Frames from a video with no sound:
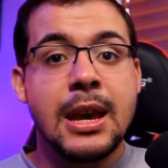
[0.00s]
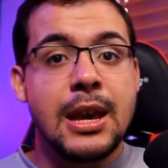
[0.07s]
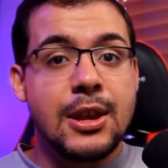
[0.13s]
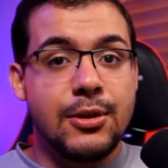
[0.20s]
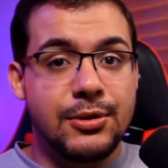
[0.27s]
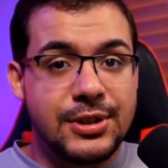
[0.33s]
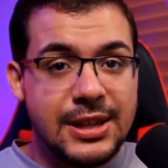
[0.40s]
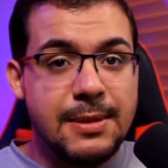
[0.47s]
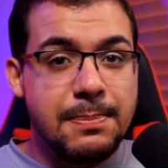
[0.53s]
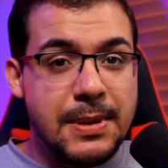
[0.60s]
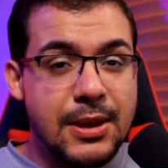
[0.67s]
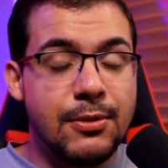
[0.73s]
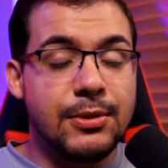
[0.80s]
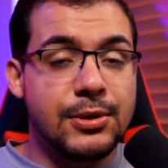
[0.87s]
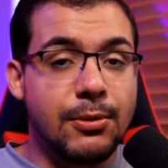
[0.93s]
your
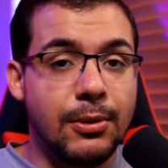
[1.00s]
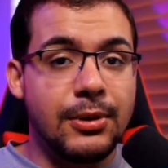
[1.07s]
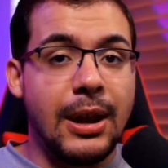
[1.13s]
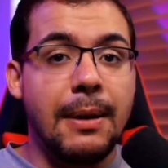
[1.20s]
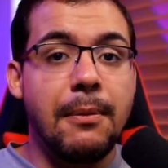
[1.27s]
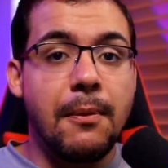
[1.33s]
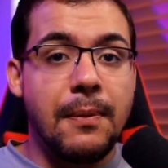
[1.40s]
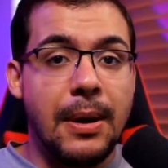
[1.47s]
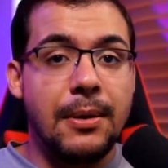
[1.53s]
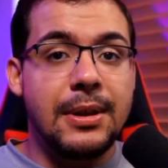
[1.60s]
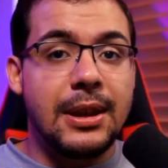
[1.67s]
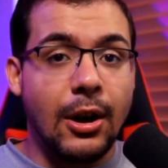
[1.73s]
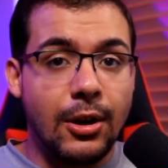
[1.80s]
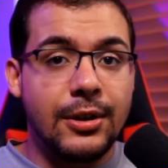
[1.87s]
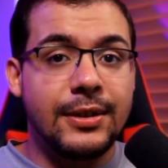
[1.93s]
CPU is going to have a very
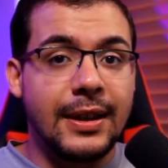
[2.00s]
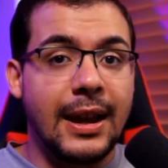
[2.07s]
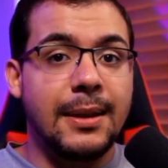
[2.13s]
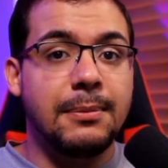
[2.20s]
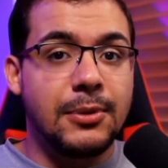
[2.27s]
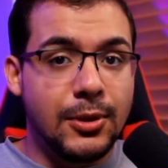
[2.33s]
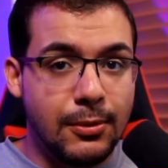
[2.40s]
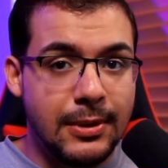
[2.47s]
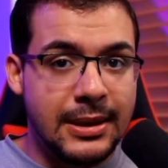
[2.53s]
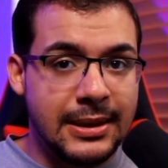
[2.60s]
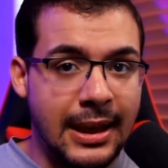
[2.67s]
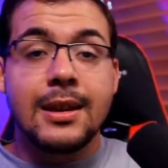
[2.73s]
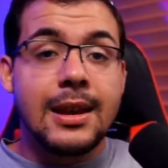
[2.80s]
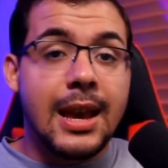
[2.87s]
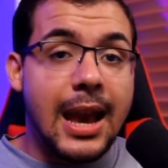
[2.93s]
hard time doing
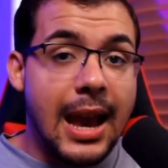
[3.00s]
that.